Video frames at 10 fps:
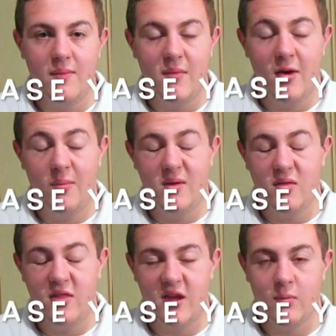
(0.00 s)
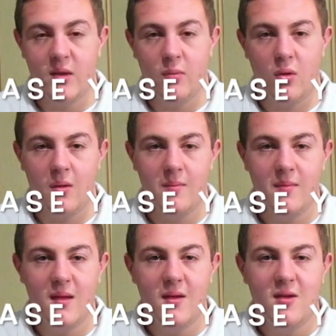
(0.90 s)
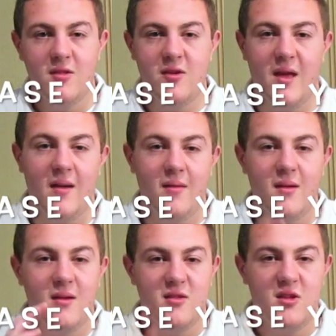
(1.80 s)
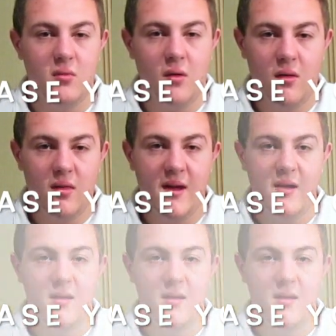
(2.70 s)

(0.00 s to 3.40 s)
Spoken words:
help you think a bit more. So yeah, see you all then.